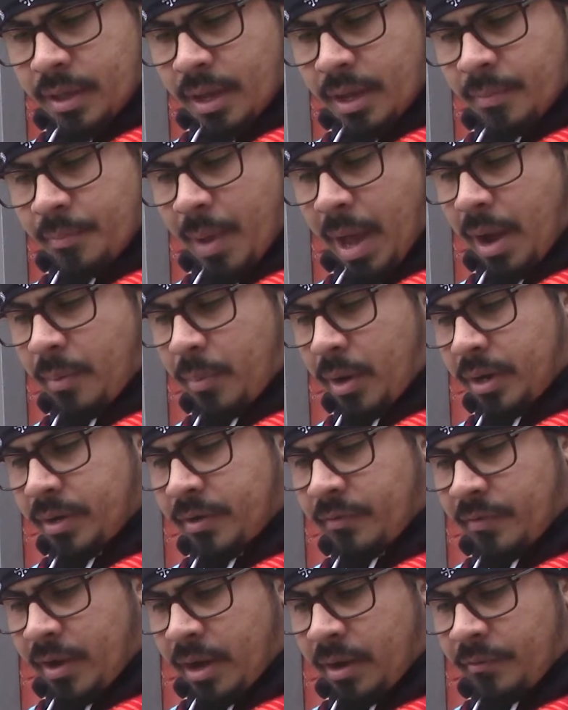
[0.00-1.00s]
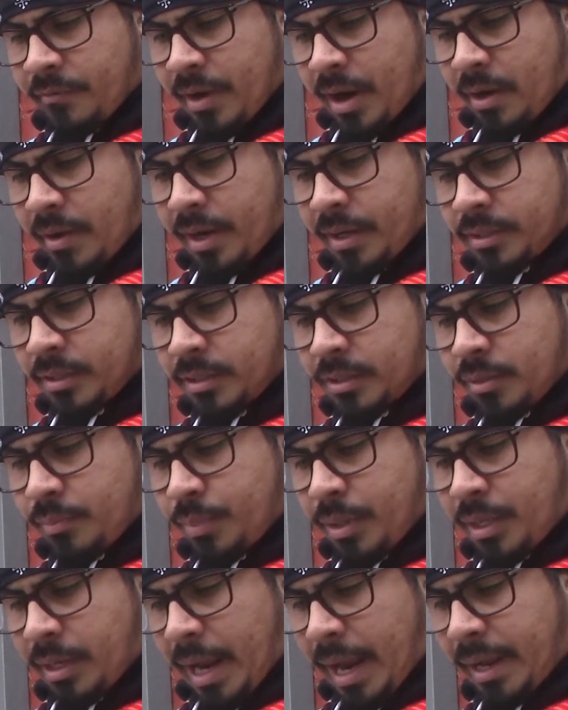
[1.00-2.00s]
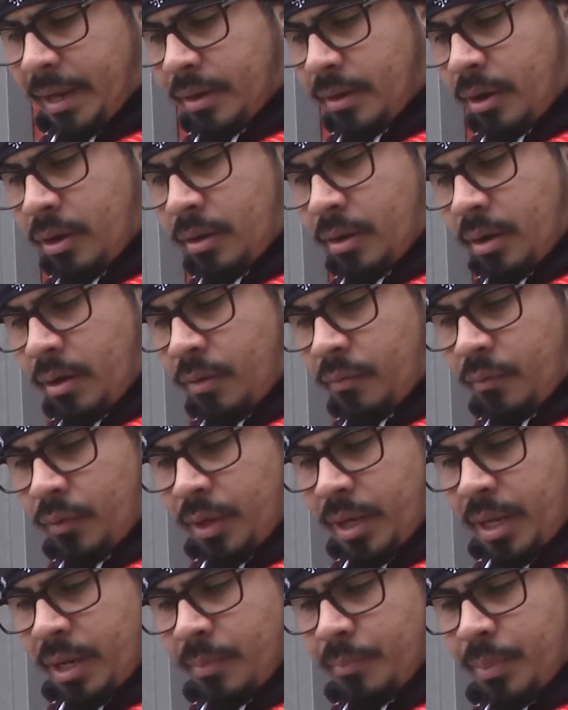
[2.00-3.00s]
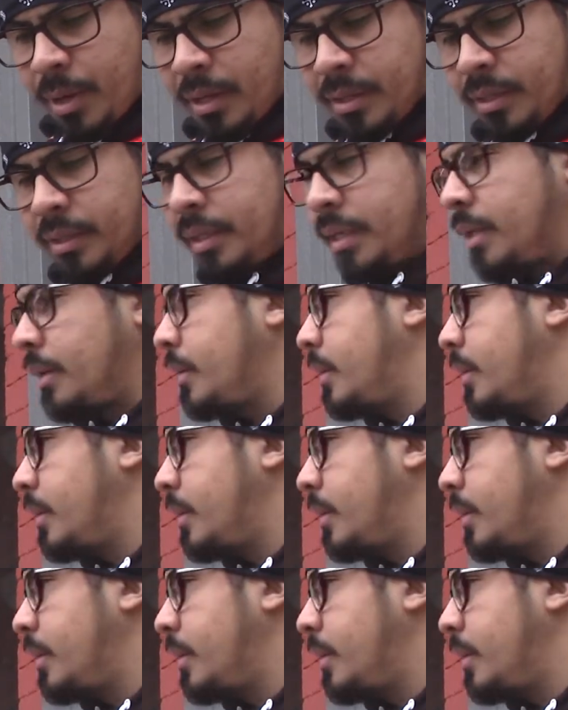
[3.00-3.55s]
Mammon, avarice is to be like overly abundantly,